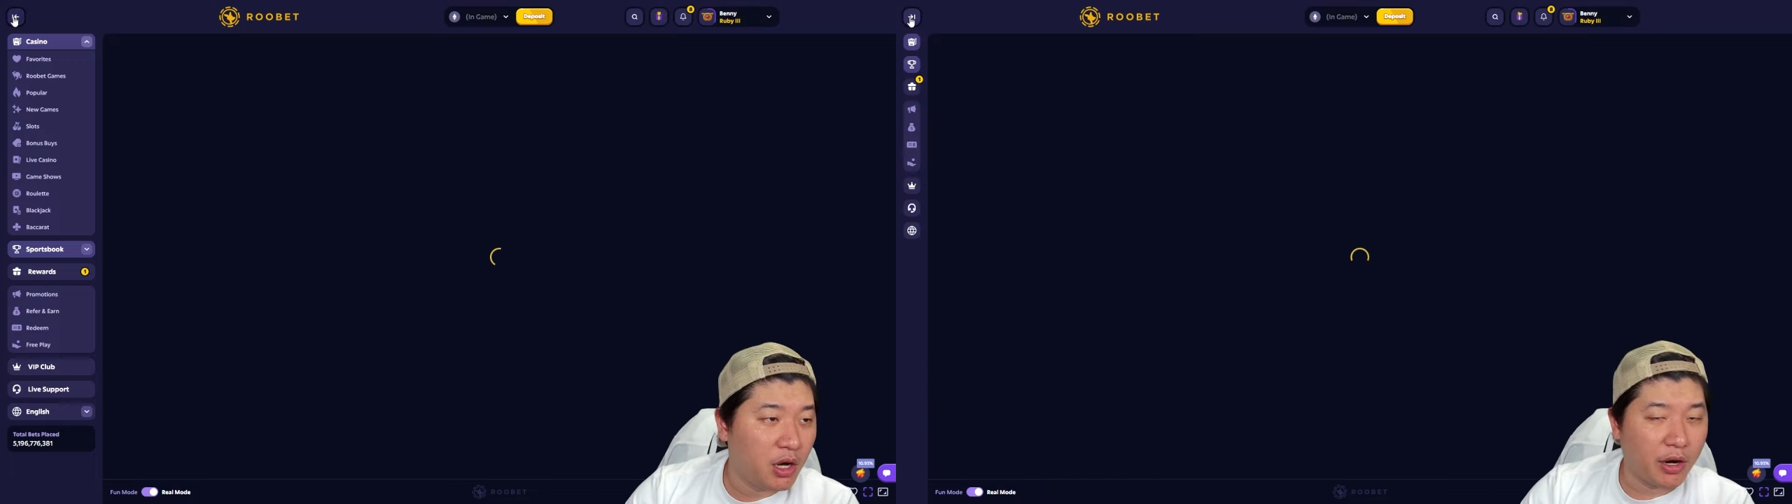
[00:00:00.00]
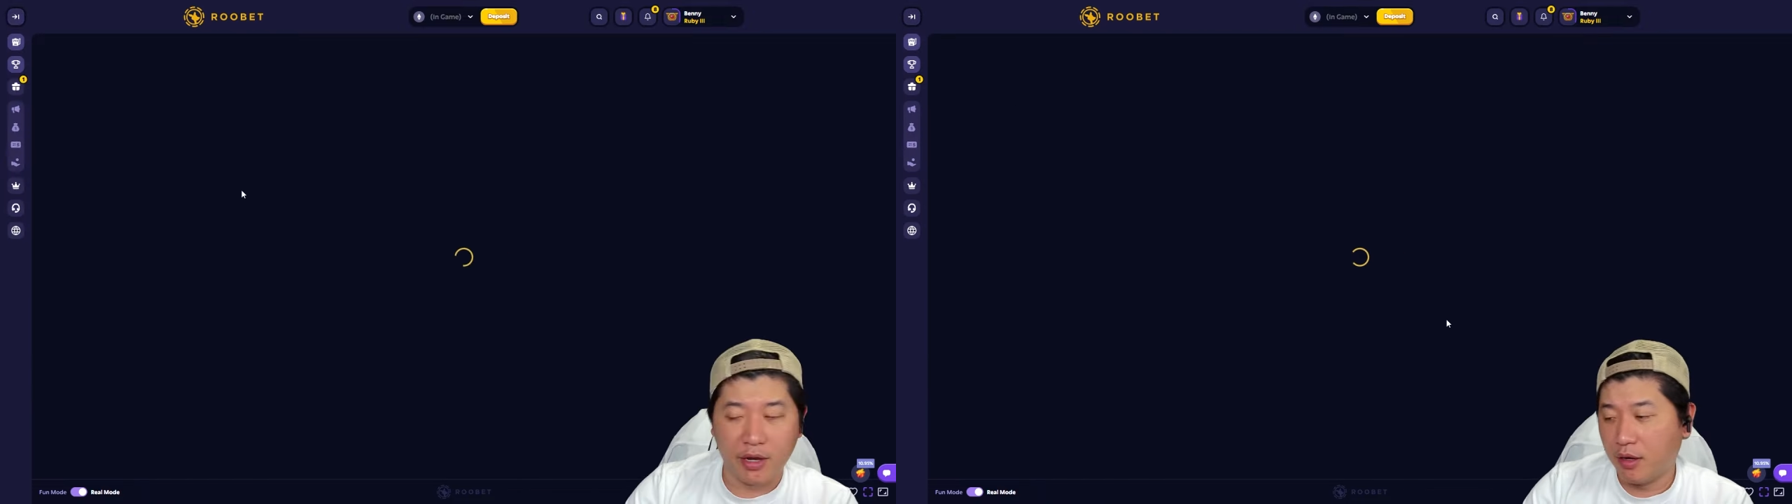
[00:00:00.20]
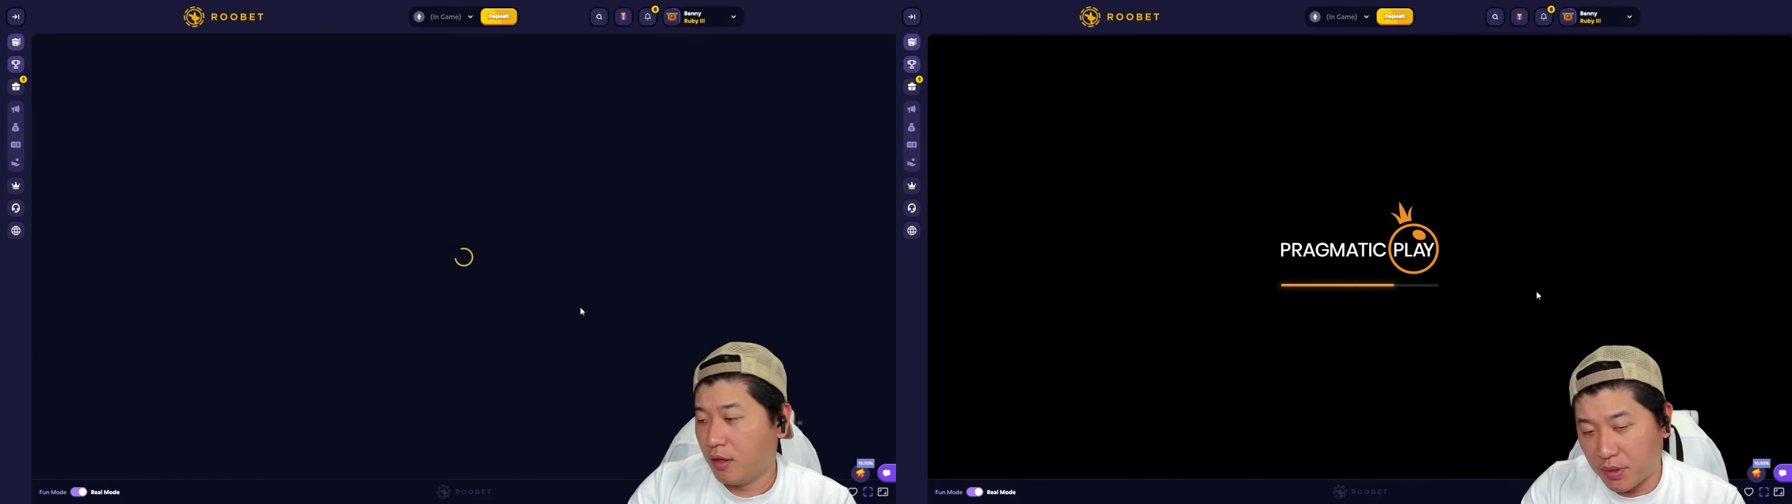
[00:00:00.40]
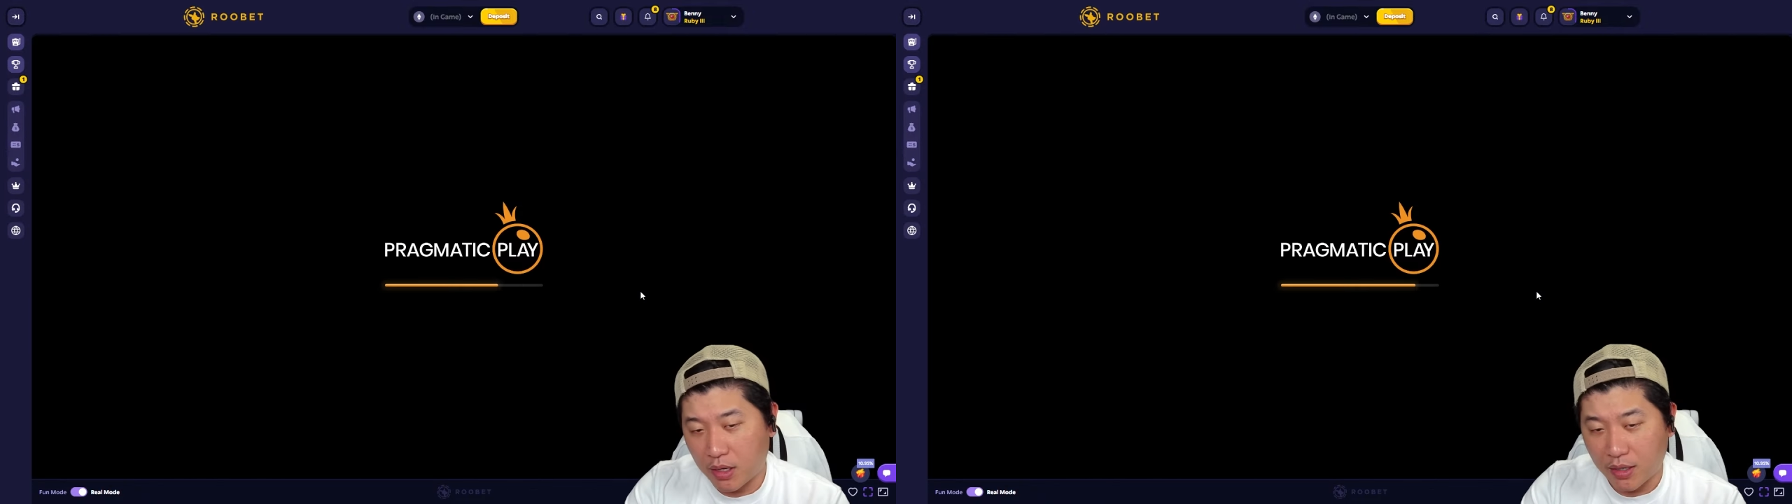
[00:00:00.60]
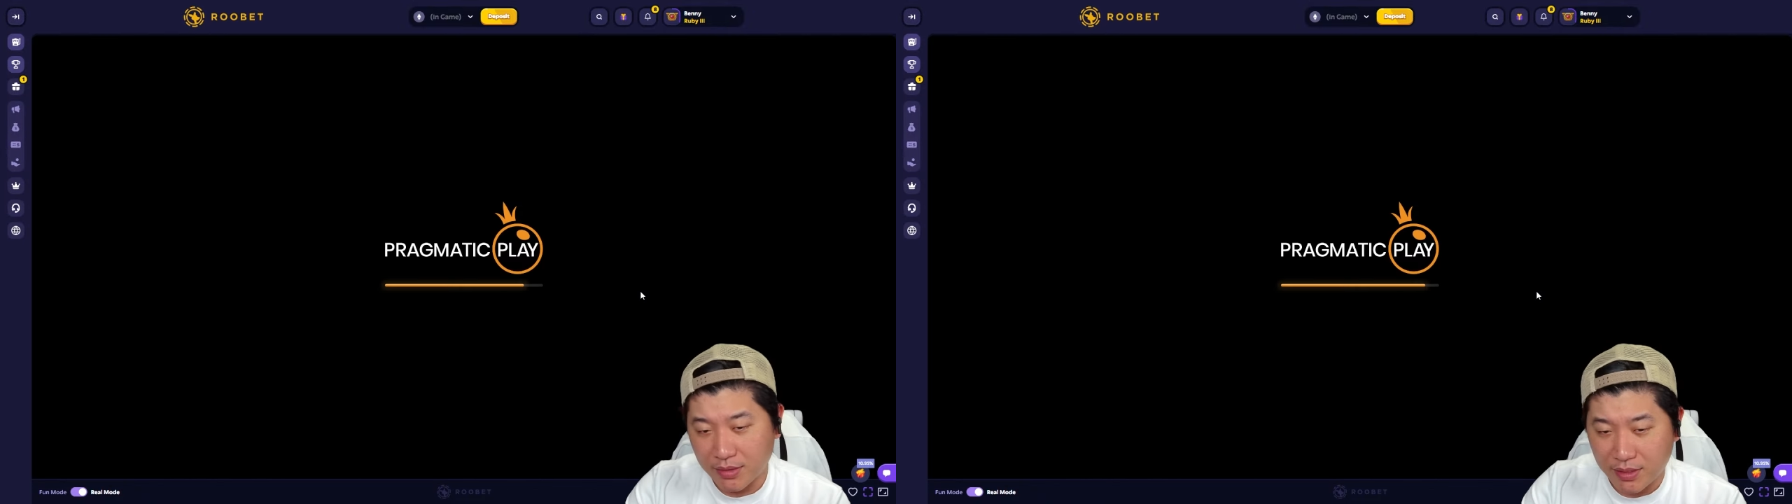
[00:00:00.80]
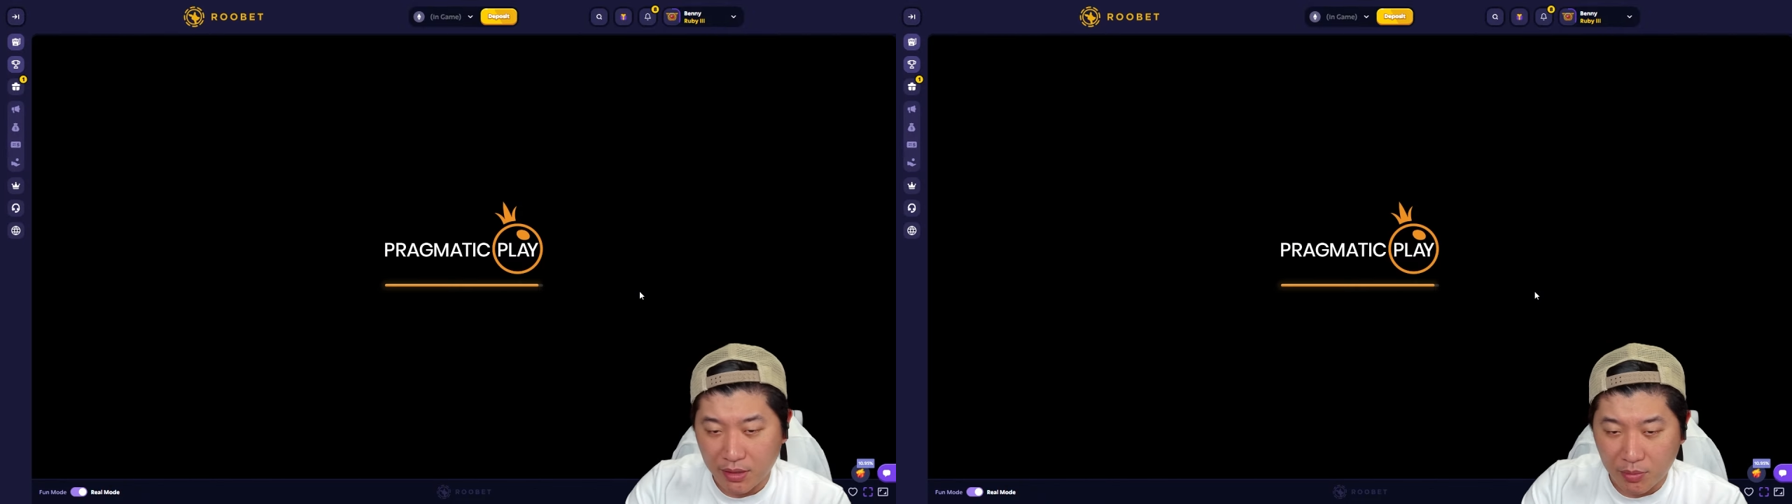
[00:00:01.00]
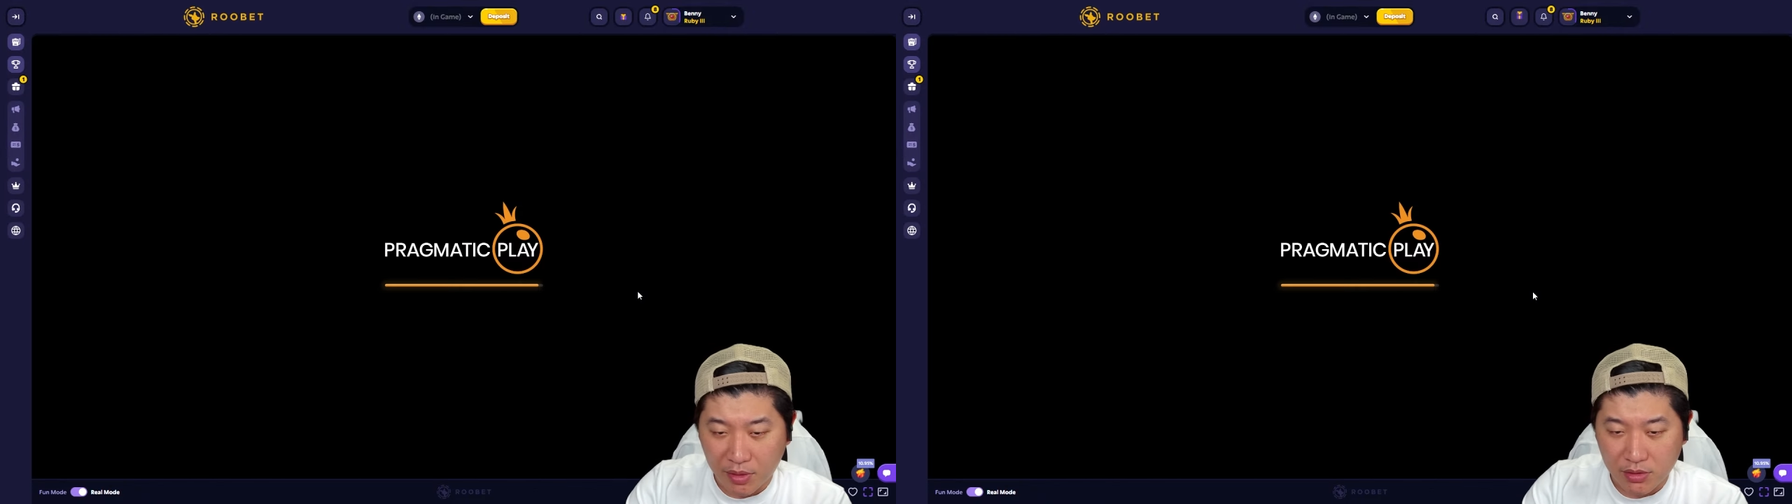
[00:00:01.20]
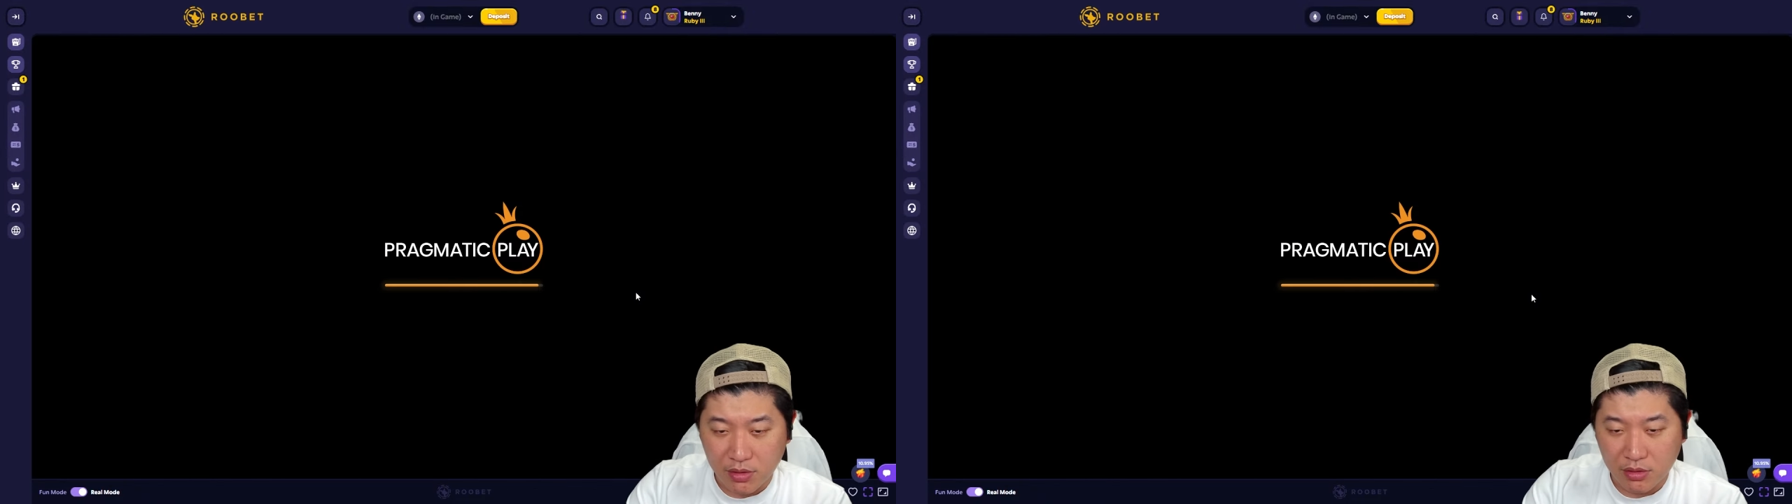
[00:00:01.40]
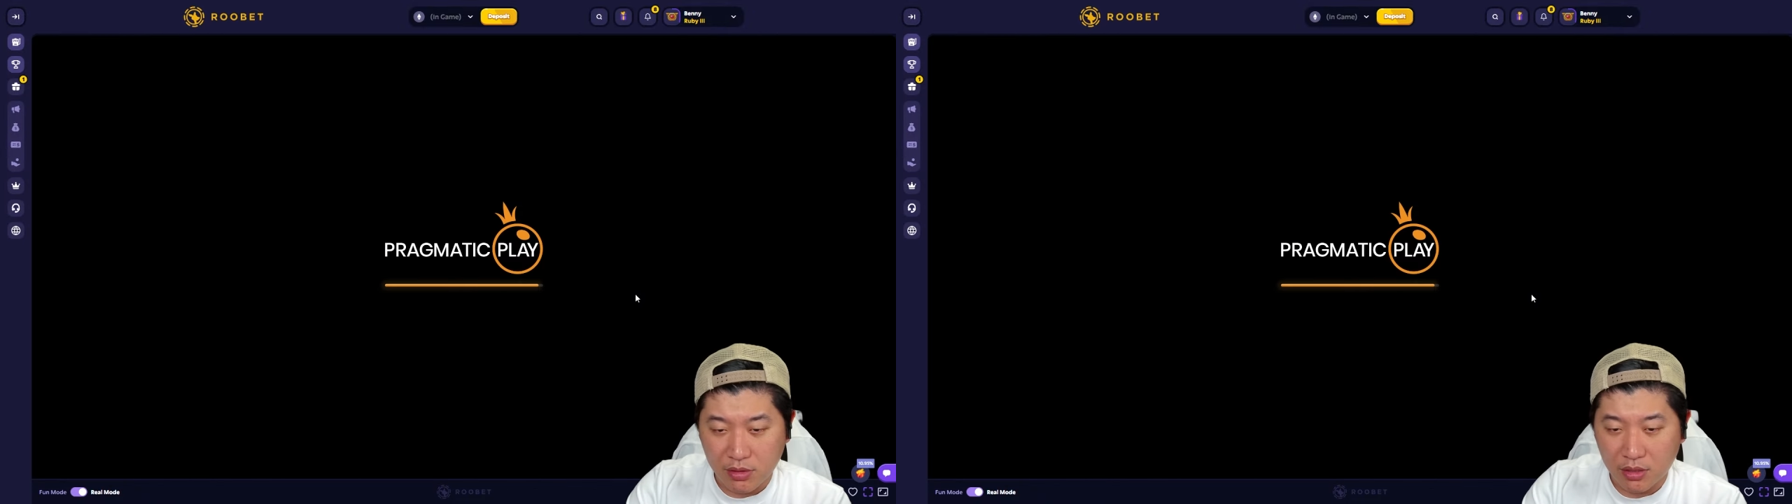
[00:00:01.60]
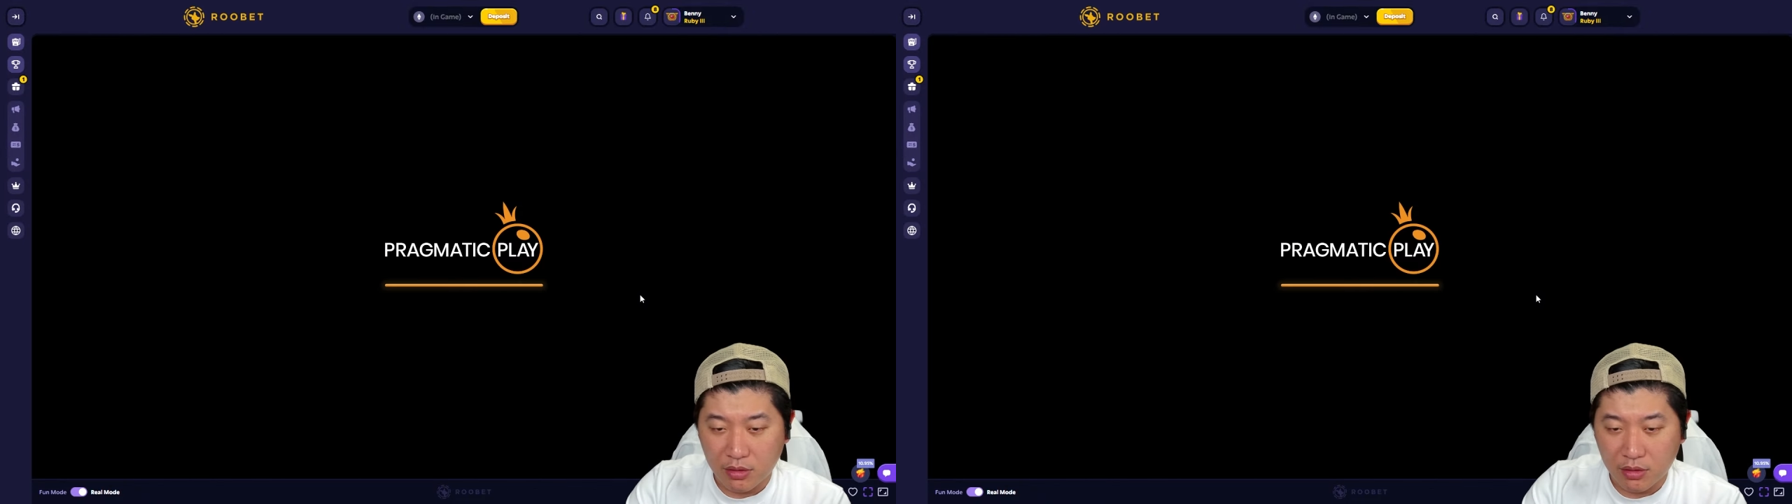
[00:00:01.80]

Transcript: All right, but on a daily basis, like